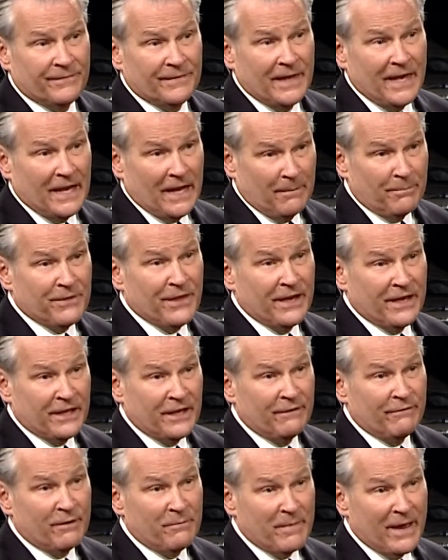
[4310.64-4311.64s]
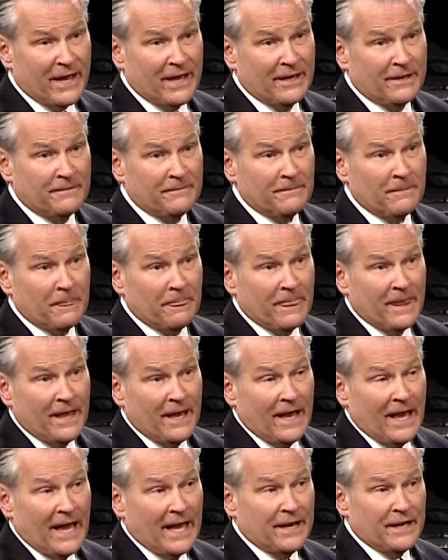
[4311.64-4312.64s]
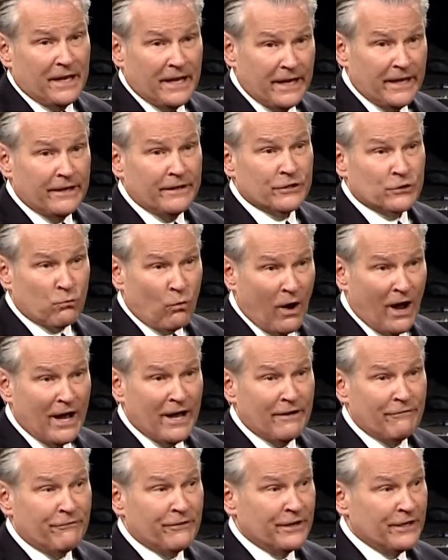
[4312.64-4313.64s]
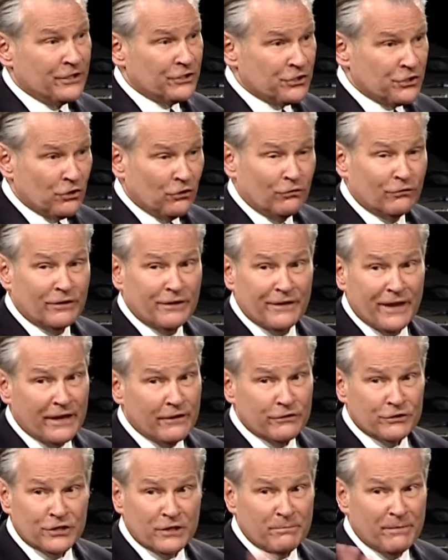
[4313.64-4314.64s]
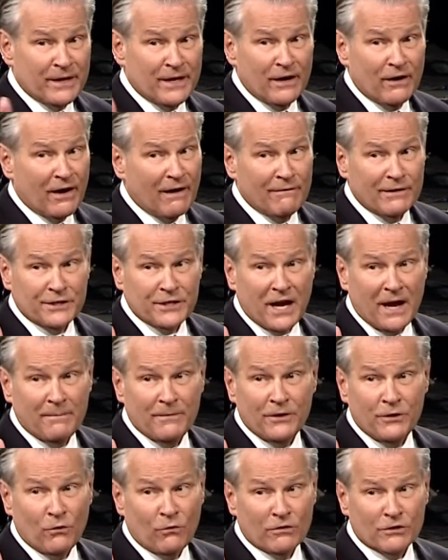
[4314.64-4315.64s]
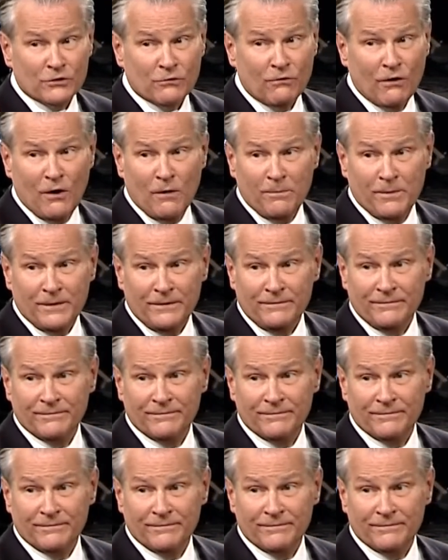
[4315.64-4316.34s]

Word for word: And I'm thinking of a man, and he and his wife and his children, they used to be here every time the doors were open.